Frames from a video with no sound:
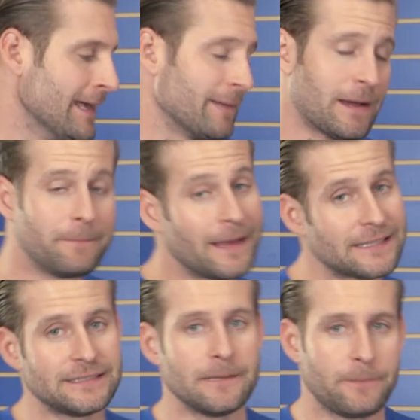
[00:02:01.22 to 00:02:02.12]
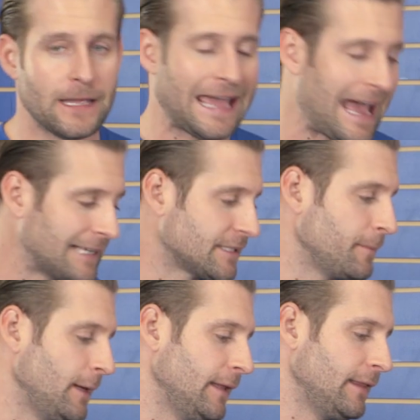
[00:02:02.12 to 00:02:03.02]
And my biggest nitpick has to
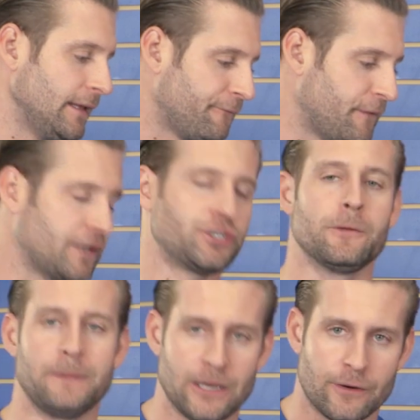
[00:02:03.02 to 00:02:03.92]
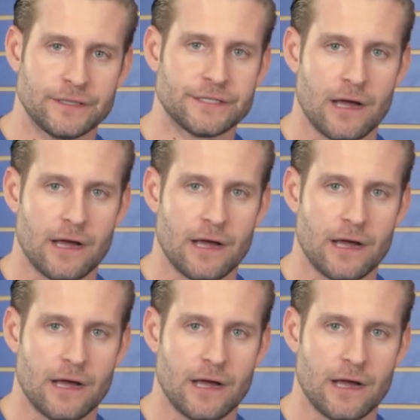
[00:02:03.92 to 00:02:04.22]
be the finish appearance